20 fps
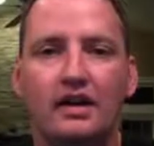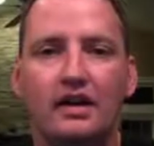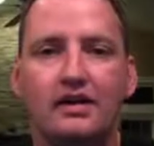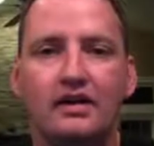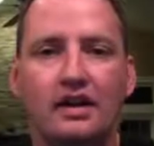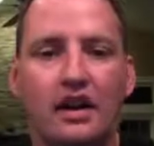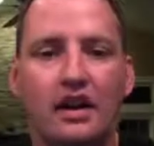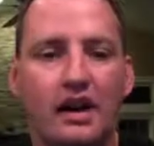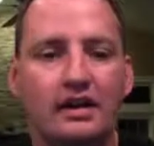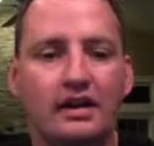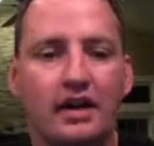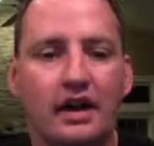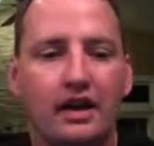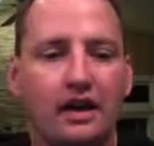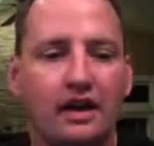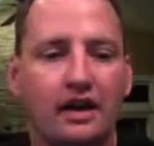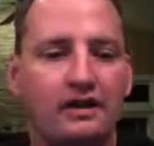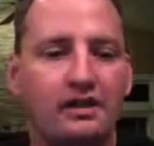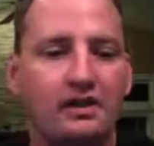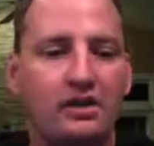Todd and I
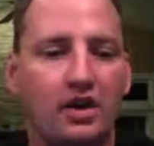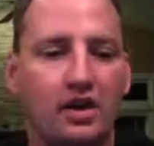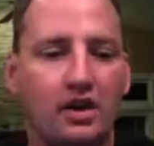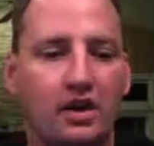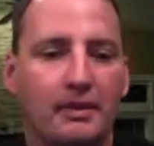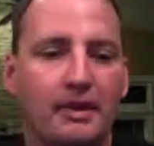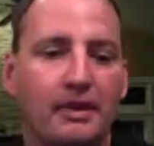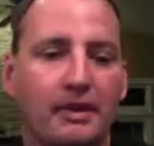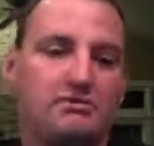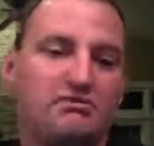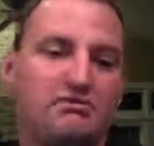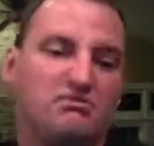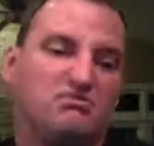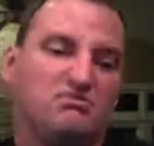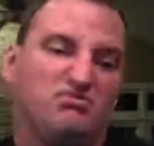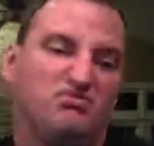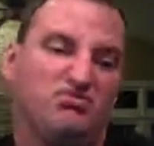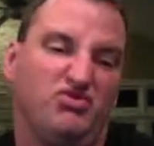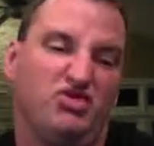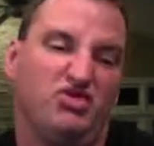like to talk about and
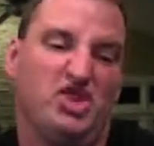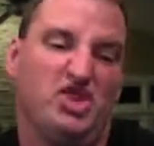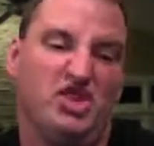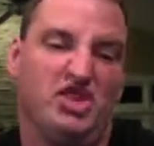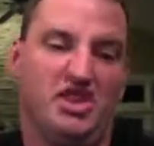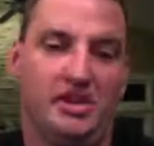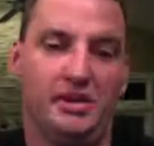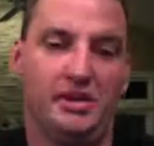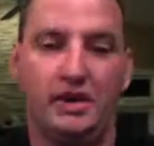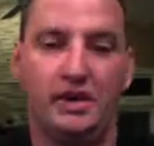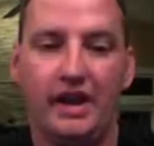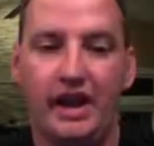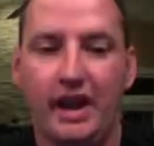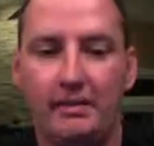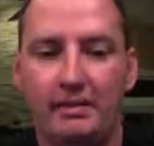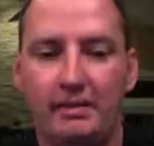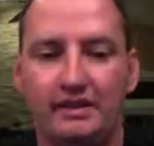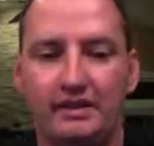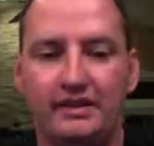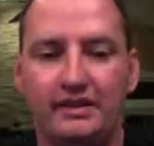see what
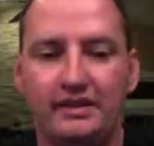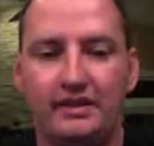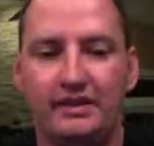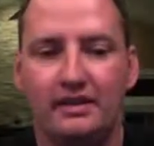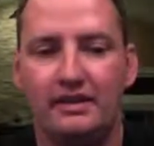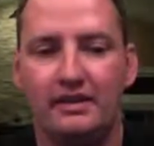happens.